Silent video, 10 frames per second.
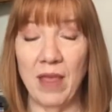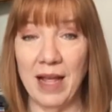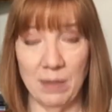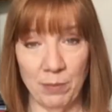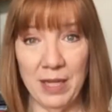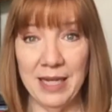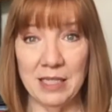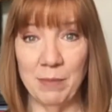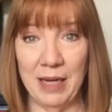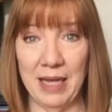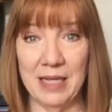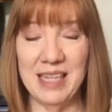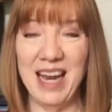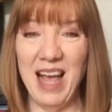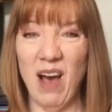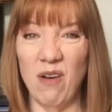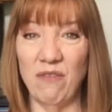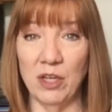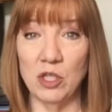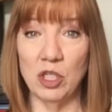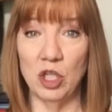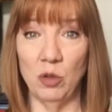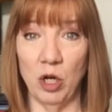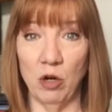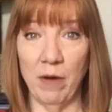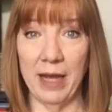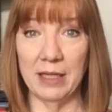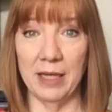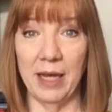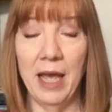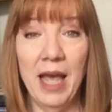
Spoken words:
that placement is and how it feels to do it correctly.